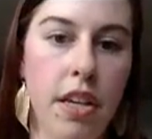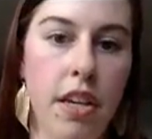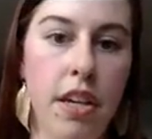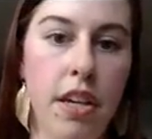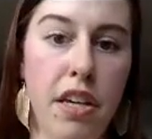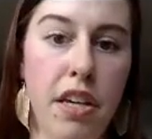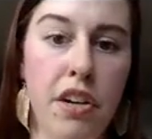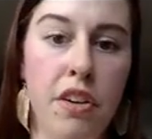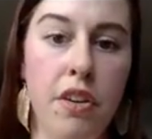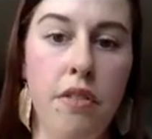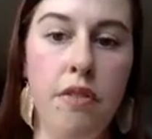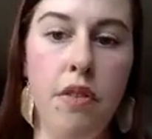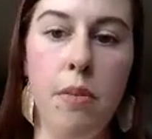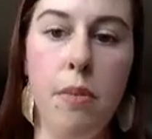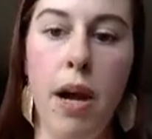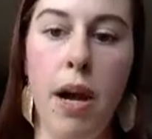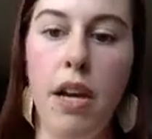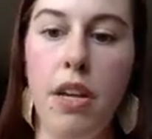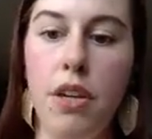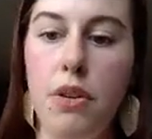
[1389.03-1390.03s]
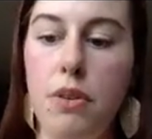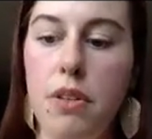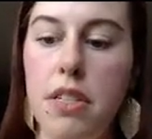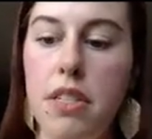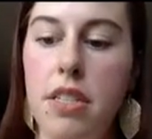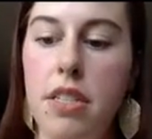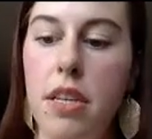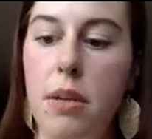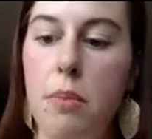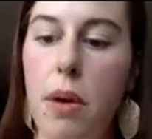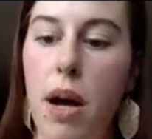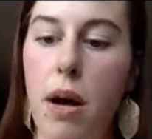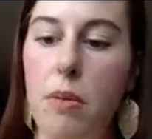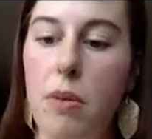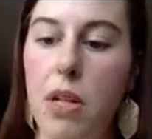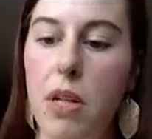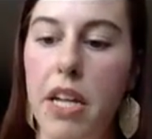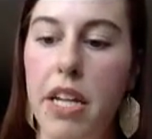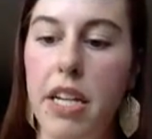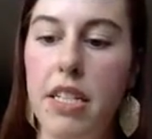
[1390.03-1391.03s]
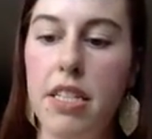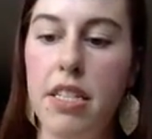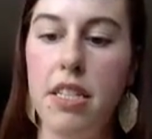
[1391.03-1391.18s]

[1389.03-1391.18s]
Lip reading: here in Vermont, you can see bobolinks.